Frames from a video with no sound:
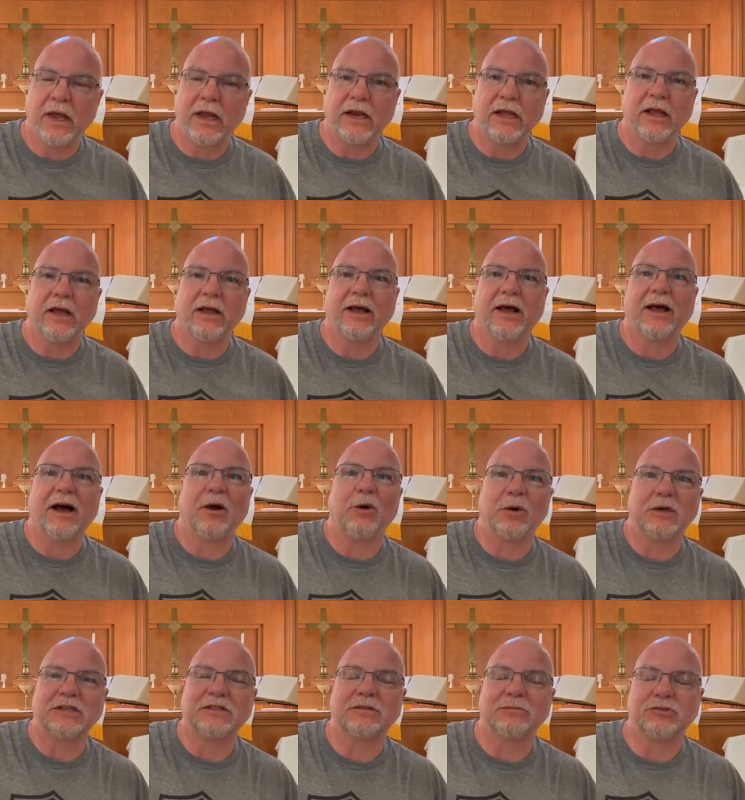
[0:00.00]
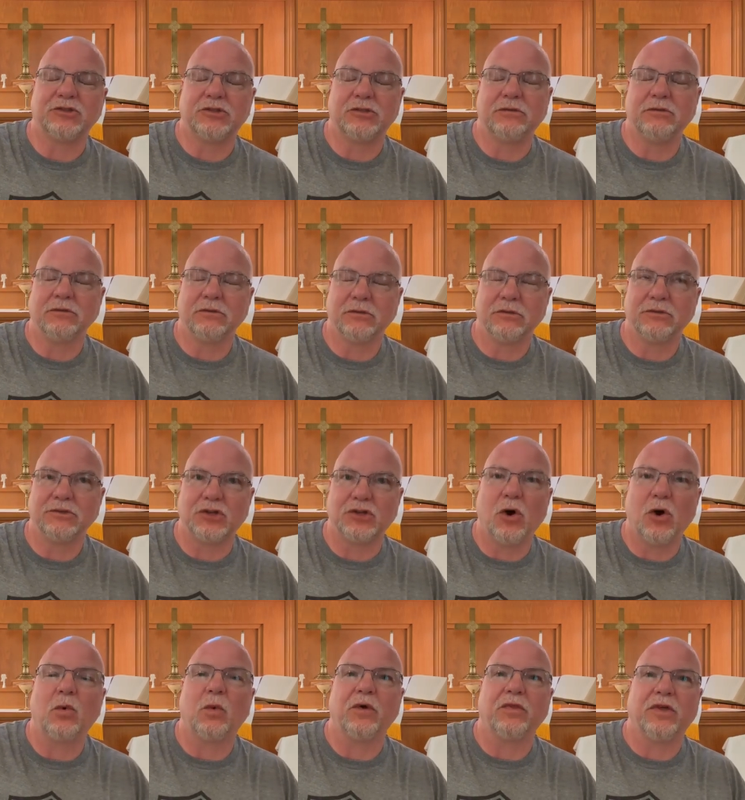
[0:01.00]
and he, I always
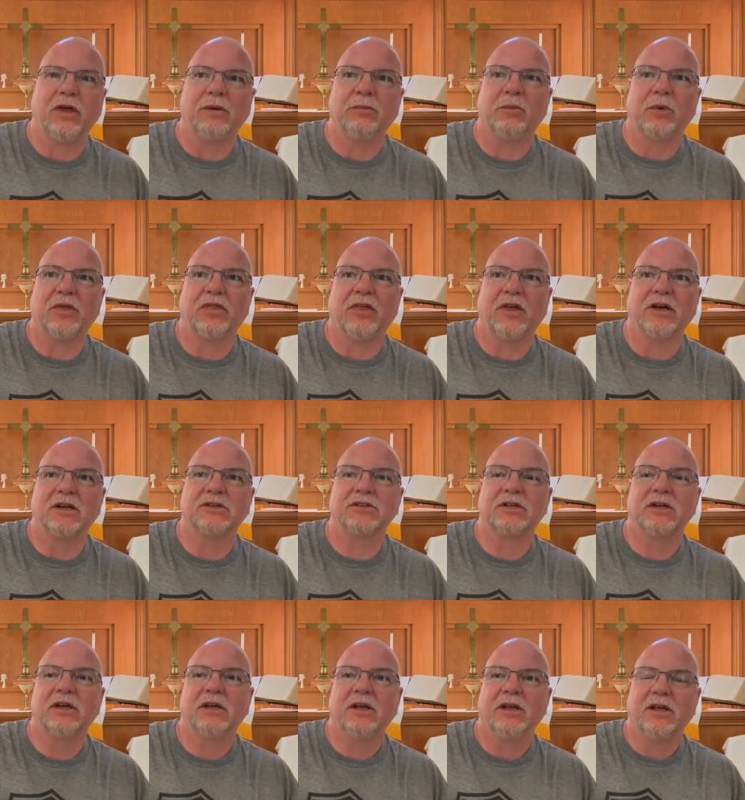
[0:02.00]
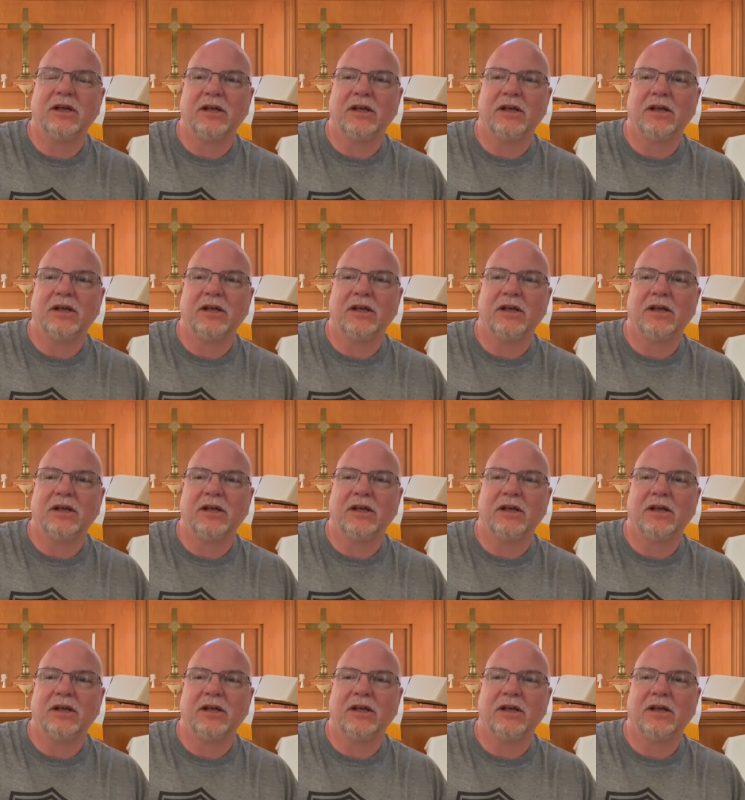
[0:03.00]
joke with him with this,